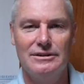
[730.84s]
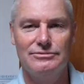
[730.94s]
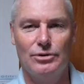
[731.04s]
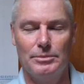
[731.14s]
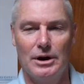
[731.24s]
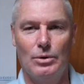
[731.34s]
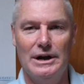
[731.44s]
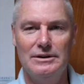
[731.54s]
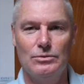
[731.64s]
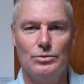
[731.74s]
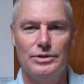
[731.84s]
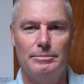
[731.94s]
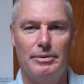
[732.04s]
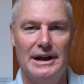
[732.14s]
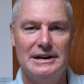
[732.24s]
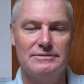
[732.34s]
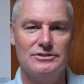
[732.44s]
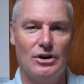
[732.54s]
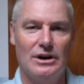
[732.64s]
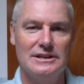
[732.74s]
Formula One with the brand of
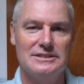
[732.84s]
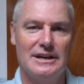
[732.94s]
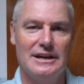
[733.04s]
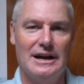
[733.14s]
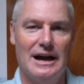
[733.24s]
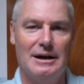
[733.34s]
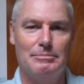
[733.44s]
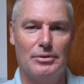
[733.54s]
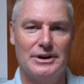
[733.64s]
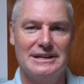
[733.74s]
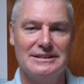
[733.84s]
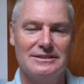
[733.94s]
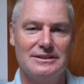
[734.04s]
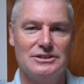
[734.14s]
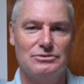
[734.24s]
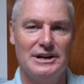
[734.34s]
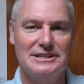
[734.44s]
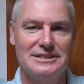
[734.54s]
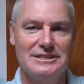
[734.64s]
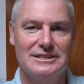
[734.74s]
tyres they are bringing to these
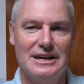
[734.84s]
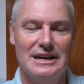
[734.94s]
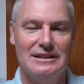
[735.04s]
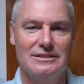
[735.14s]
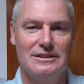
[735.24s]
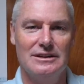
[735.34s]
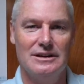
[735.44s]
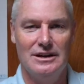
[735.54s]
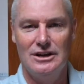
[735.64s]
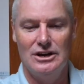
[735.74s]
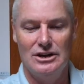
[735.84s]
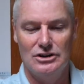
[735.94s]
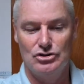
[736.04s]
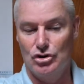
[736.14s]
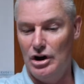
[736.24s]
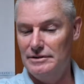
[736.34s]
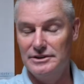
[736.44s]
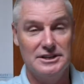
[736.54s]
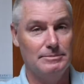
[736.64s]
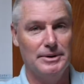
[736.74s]
races. And the
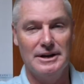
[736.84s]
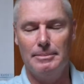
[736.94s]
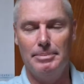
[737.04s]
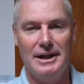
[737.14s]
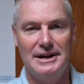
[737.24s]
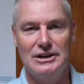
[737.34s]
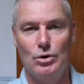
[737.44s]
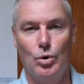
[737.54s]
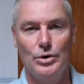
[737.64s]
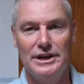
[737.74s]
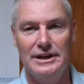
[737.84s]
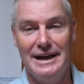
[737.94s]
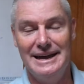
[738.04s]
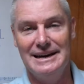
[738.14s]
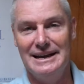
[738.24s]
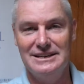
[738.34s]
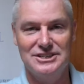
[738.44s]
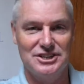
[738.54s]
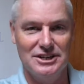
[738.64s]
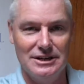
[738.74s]
drivers have been complaining all year and
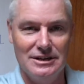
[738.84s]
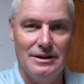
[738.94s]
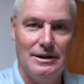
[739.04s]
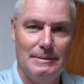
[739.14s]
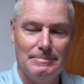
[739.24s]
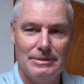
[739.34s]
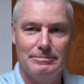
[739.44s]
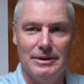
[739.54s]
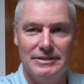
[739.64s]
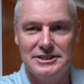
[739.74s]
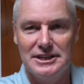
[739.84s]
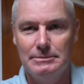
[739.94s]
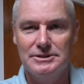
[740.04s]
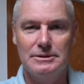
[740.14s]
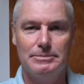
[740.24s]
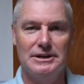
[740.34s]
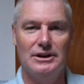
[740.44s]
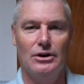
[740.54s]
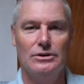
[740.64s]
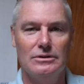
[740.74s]
last year, but there seems to be
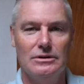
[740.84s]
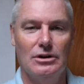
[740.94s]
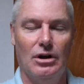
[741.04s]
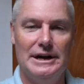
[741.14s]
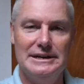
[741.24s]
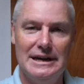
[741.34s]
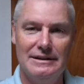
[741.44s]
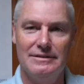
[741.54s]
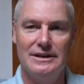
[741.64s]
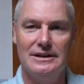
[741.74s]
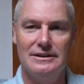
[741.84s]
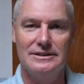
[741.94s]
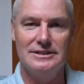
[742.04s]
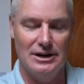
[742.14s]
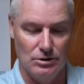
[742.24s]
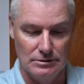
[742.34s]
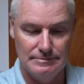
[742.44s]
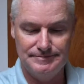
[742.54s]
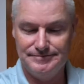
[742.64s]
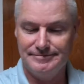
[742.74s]
no light at the end of the tunnel.
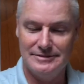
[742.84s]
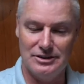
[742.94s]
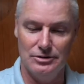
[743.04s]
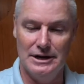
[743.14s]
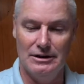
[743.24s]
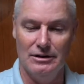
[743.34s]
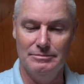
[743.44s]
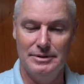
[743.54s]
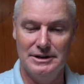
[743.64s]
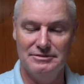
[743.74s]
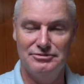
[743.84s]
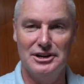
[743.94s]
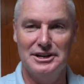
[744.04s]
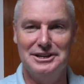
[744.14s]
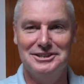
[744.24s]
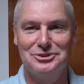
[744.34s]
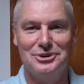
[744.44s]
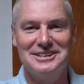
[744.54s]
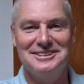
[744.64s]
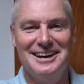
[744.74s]
So yeah, I'm being fairly
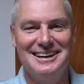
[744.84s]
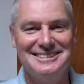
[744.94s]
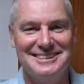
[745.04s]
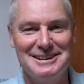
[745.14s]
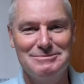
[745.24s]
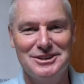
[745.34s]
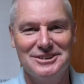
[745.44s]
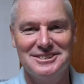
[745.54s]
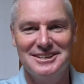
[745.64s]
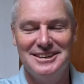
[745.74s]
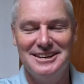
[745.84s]
direct and hard today, because